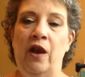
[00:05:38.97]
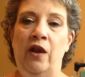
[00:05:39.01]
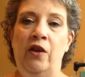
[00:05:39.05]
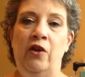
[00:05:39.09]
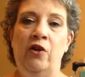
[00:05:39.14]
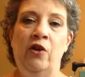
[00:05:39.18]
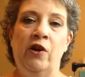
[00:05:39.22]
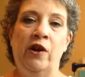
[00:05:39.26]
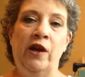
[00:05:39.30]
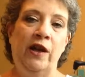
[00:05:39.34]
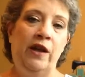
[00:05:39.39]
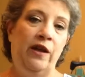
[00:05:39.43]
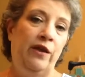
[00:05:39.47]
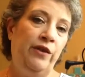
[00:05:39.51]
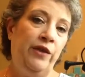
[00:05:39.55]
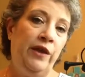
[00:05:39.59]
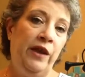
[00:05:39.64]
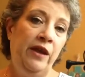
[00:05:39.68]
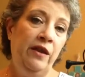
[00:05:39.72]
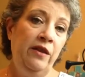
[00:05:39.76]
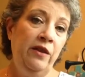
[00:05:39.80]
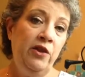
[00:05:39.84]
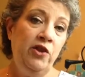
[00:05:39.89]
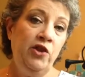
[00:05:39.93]
You're going to
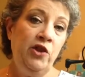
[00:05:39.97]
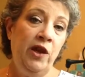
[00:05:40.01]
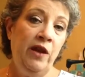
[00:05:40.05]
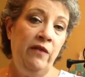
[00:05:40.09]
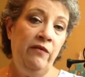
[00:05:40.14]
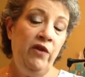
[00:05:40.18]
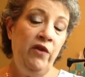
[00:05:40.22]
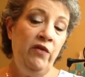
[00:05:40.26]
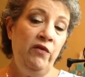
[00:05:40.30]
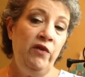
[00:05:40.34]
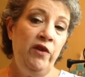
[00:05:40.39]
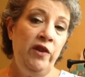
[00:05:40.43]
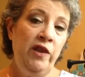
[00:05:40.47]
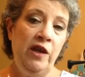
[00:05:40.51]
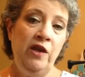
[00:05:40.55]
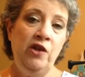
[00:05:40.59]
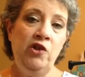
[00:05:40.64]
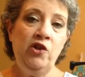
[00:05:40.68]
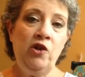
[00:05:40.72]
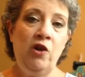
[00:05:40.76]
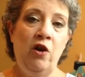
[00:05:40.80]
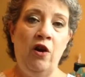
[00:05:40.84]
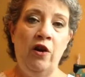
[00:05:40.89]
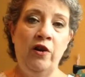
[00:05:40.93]
think that you have everything
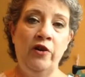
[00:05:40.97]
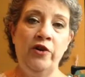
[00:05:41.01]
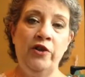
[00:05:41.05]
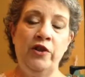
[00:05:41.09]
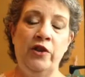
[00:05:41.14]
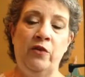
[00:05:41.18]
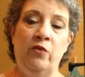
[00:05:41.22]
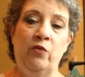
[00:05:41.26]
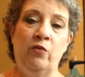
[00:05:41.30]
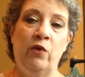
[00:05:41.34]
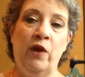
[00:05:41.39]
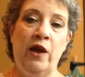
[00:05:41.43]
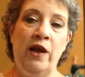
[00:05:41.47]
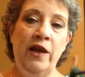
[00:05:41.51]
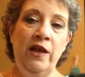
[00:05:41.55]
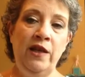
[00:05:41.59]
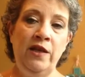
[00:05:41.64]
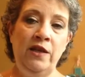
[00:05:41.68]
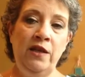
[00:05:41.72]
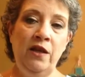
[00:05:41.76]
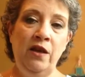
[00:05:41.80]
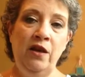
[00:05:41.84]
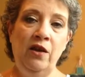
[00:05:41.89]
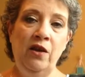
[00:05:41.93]
charged and ready
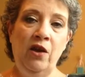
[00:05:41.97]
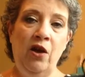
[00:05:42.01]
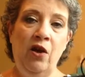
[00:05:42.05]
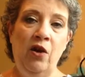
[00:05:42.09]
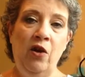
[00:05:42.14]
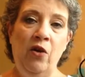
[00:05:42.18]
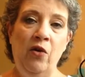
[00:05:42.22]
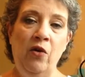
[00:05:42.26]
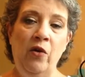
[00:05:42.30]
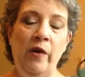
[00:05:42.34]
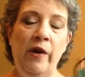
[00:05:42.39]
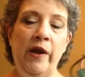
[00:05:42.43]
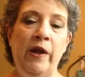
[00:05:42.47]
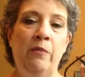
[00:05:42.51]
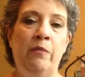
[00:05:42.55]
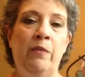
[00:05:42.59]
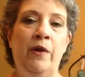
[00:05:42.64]
to go,